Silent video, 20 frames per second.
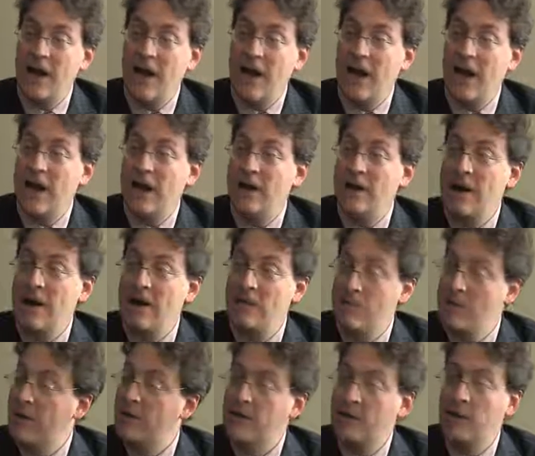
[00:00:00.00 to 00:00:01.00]
and
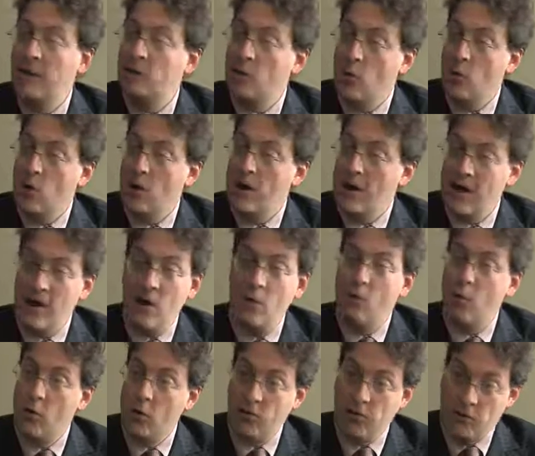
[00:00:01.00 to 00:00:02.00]
at best ignore it, and
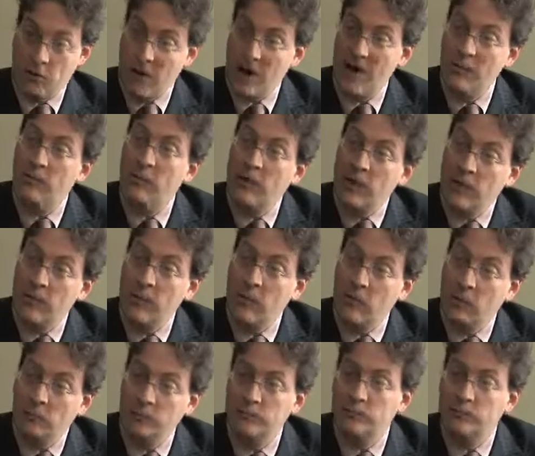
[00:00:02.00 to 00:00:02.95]
at worst try and blame you.